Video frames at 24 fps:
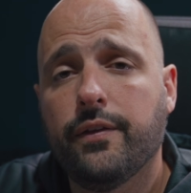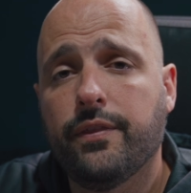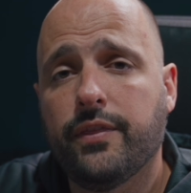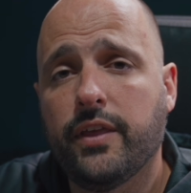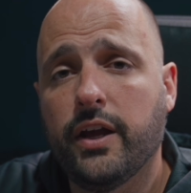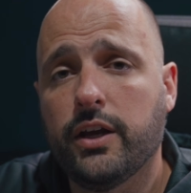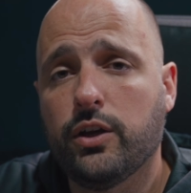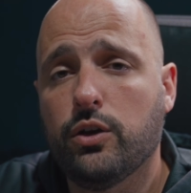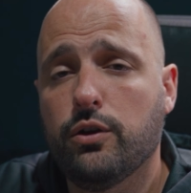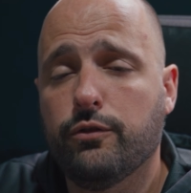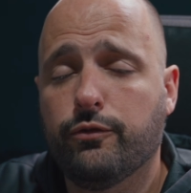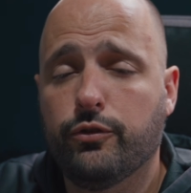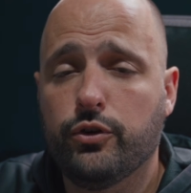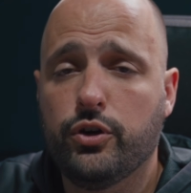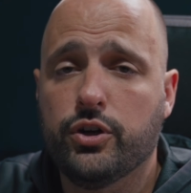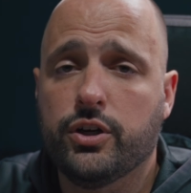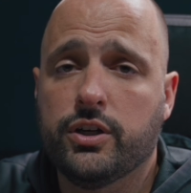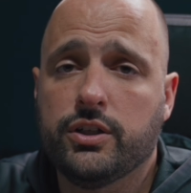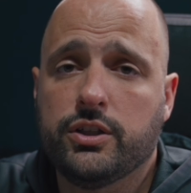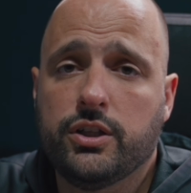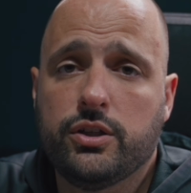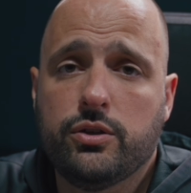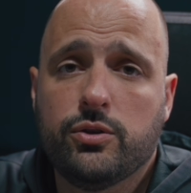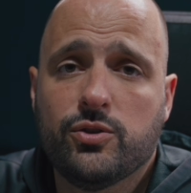Thank you for your
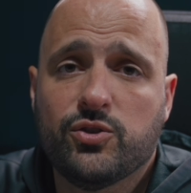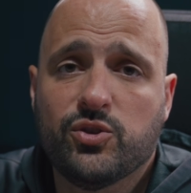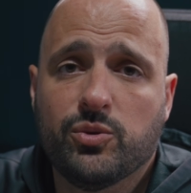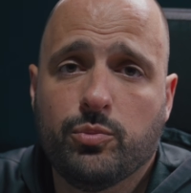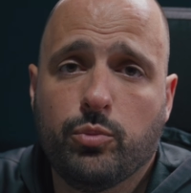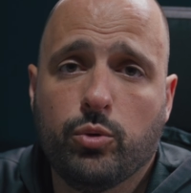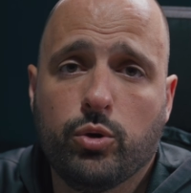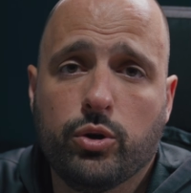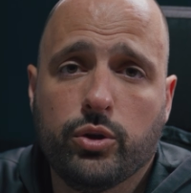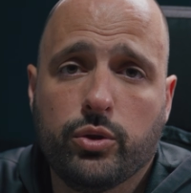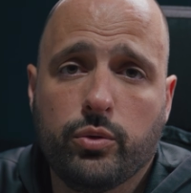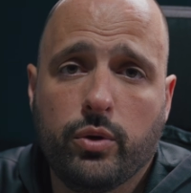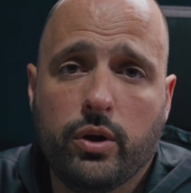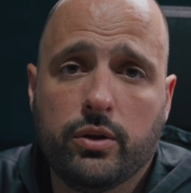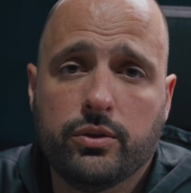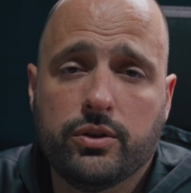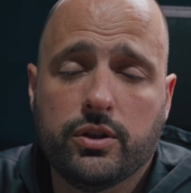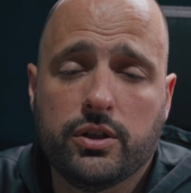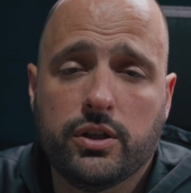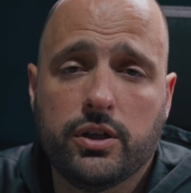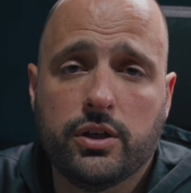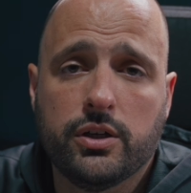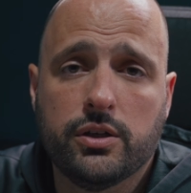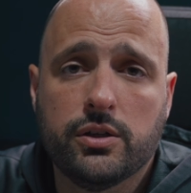continued support throughout
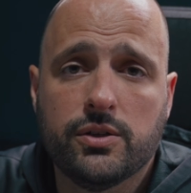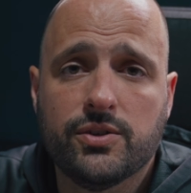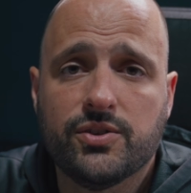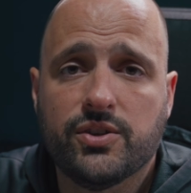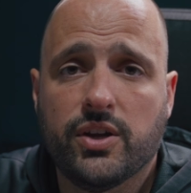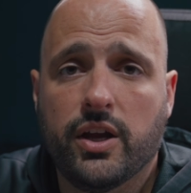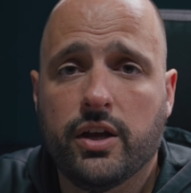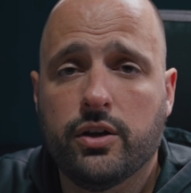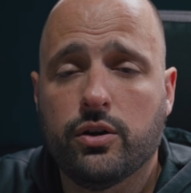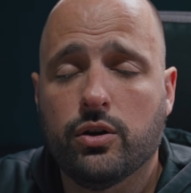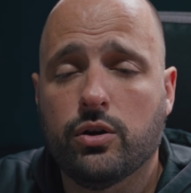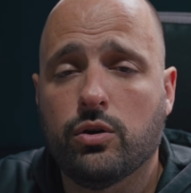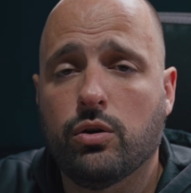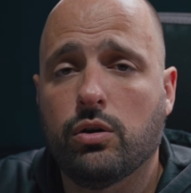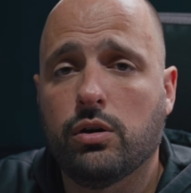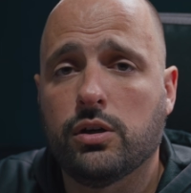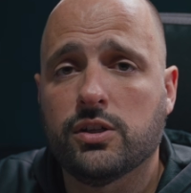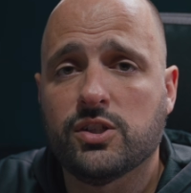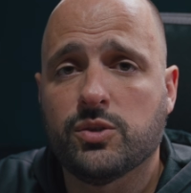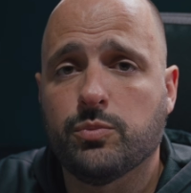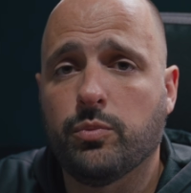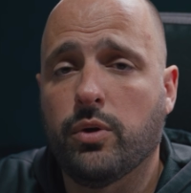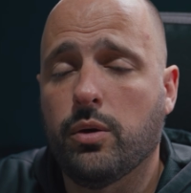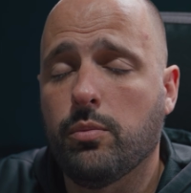the years and
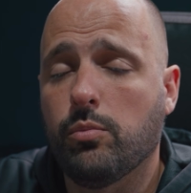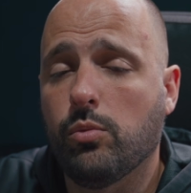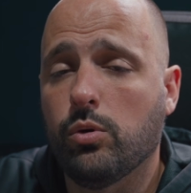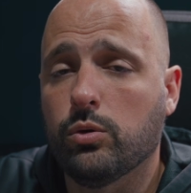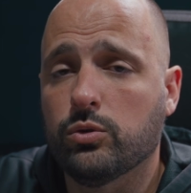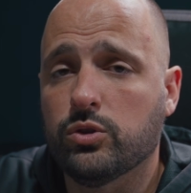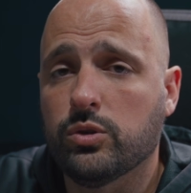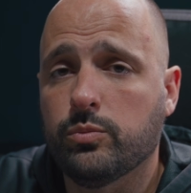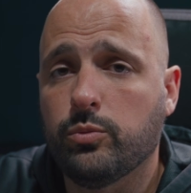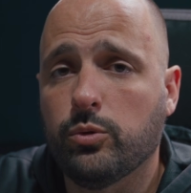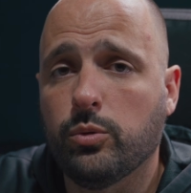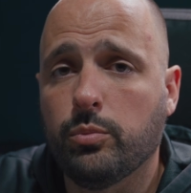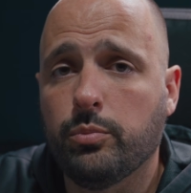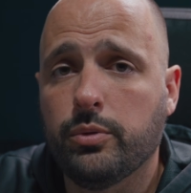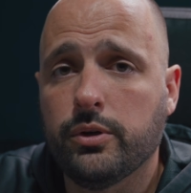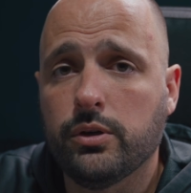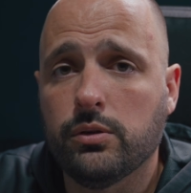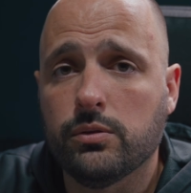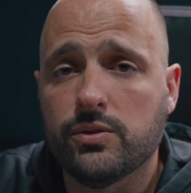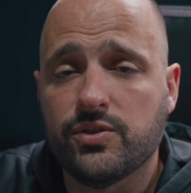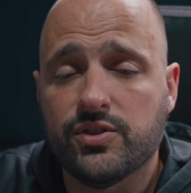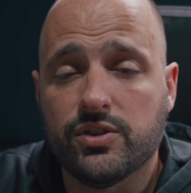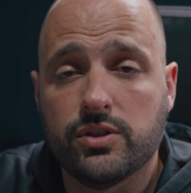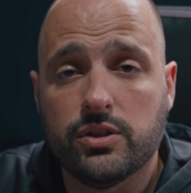across my multiple
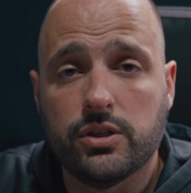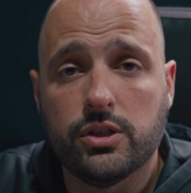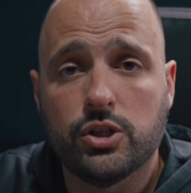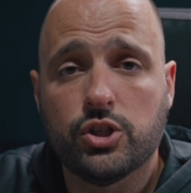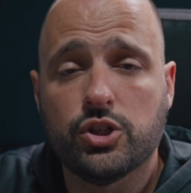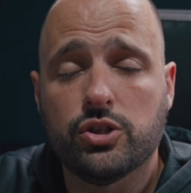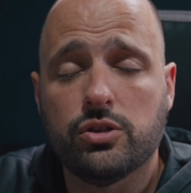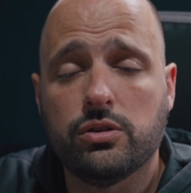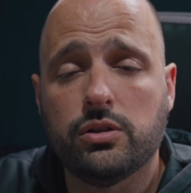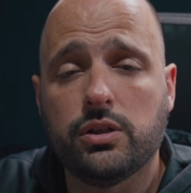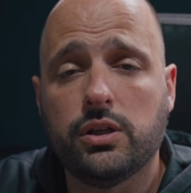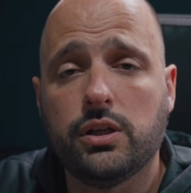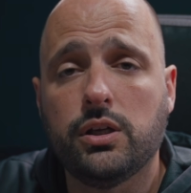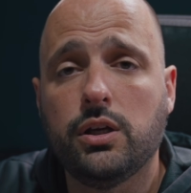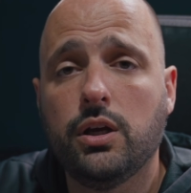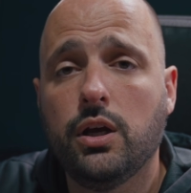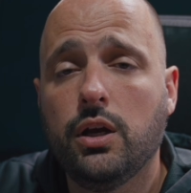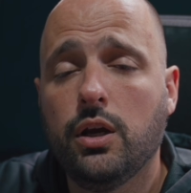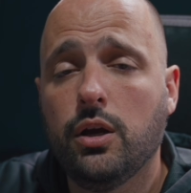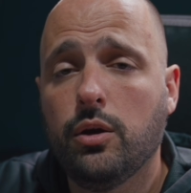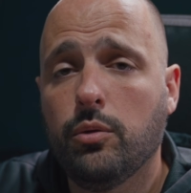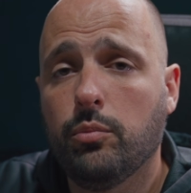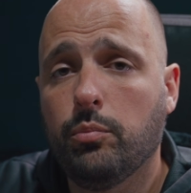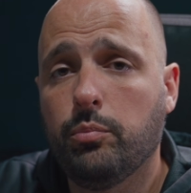builds. Additionally,
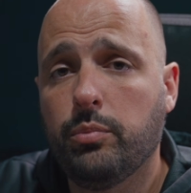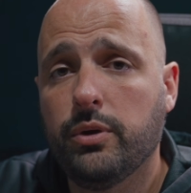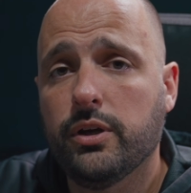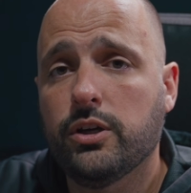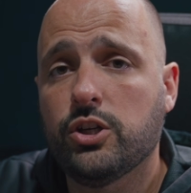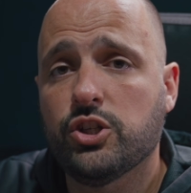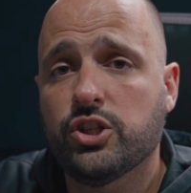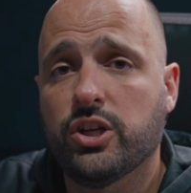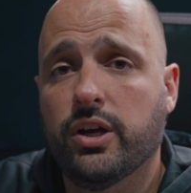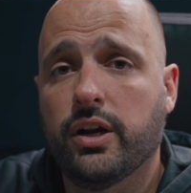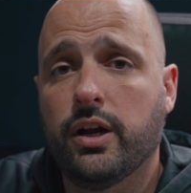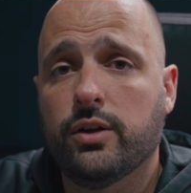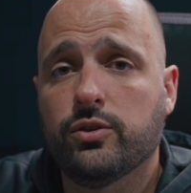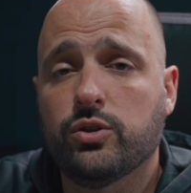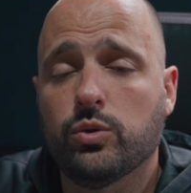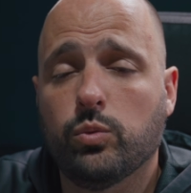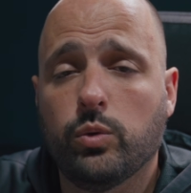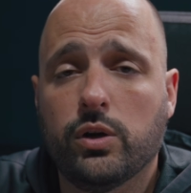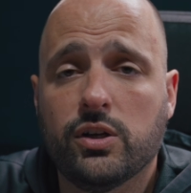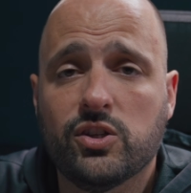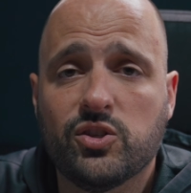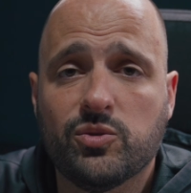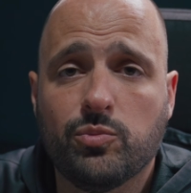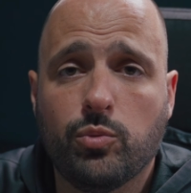big shout out to
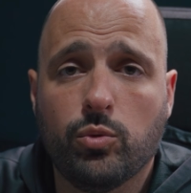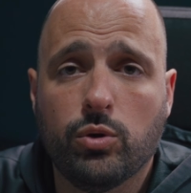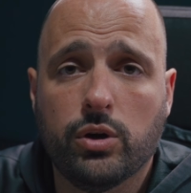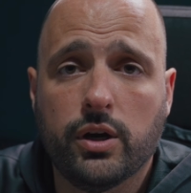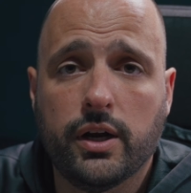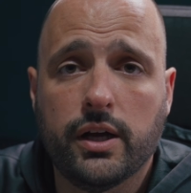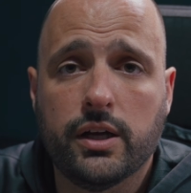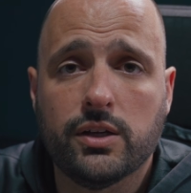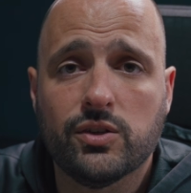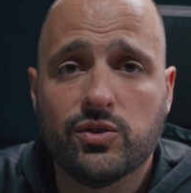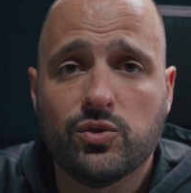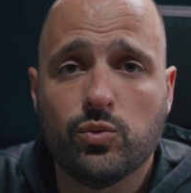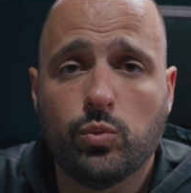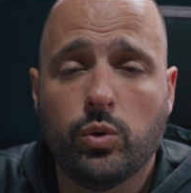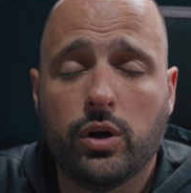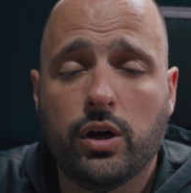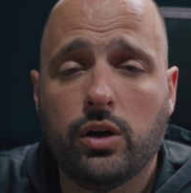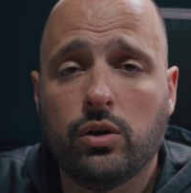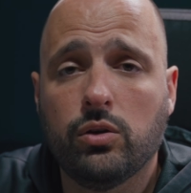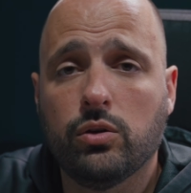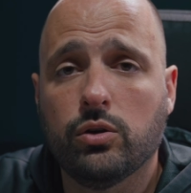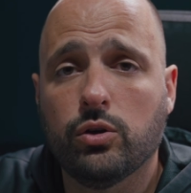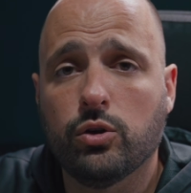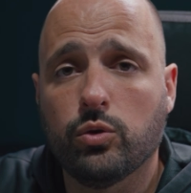WedsSport as
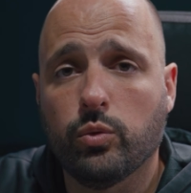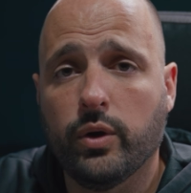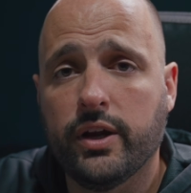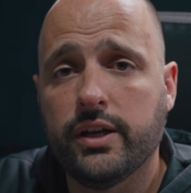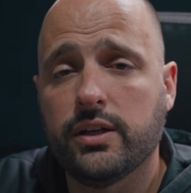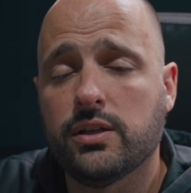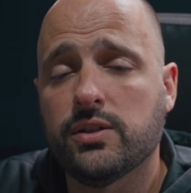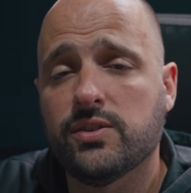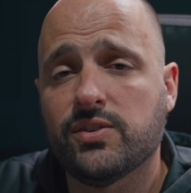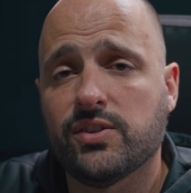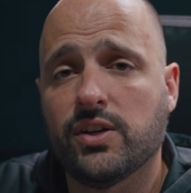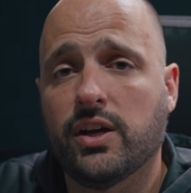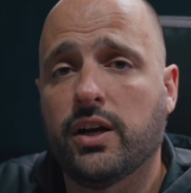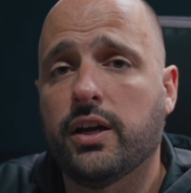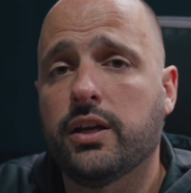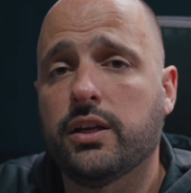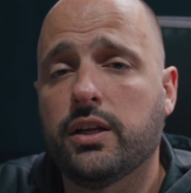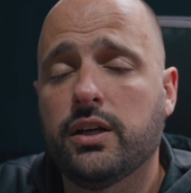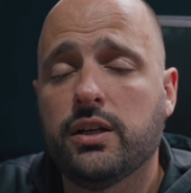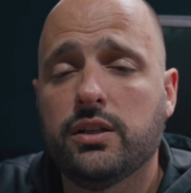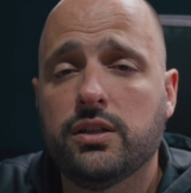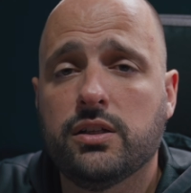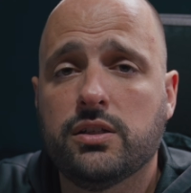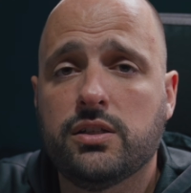well. Great design
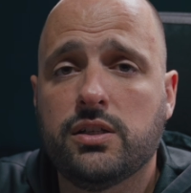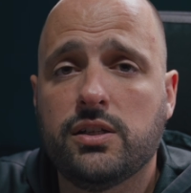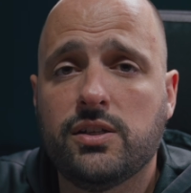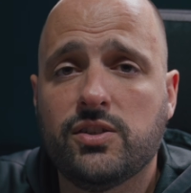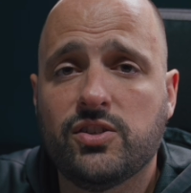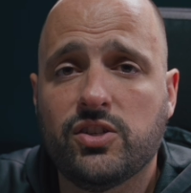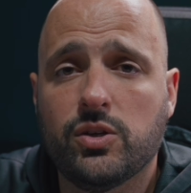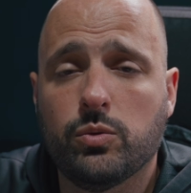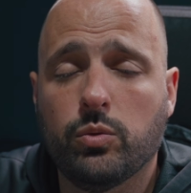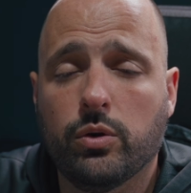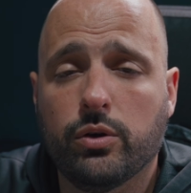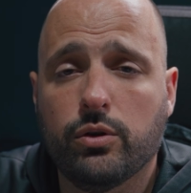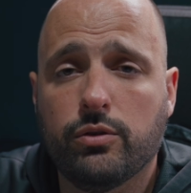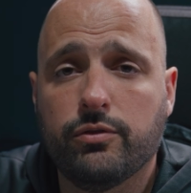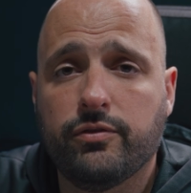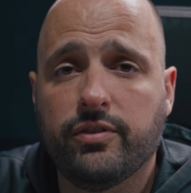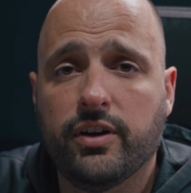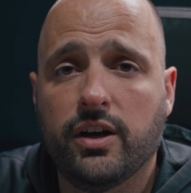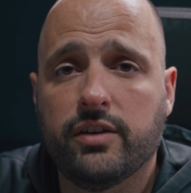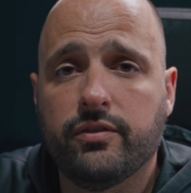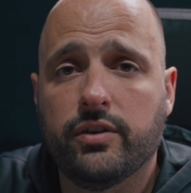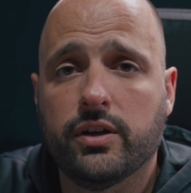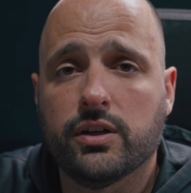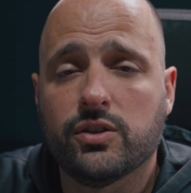in the
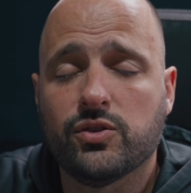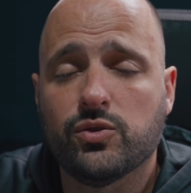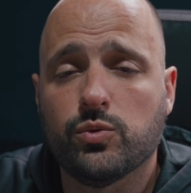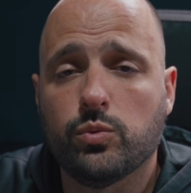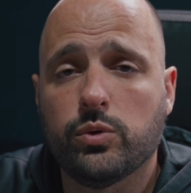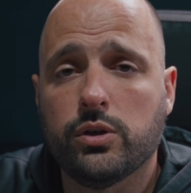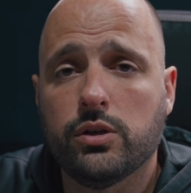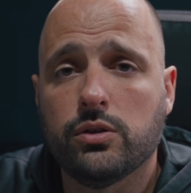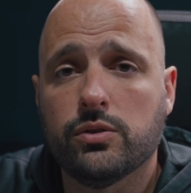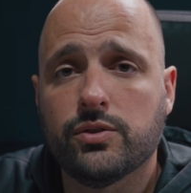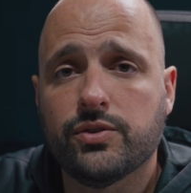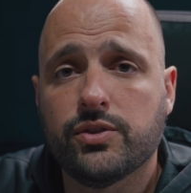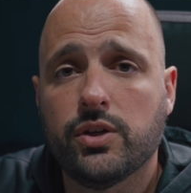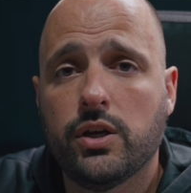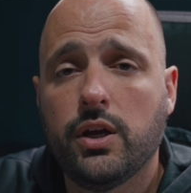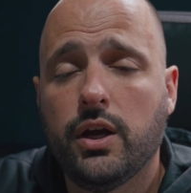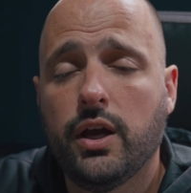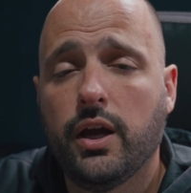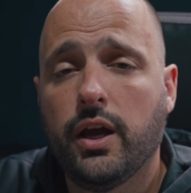TC105X wheels.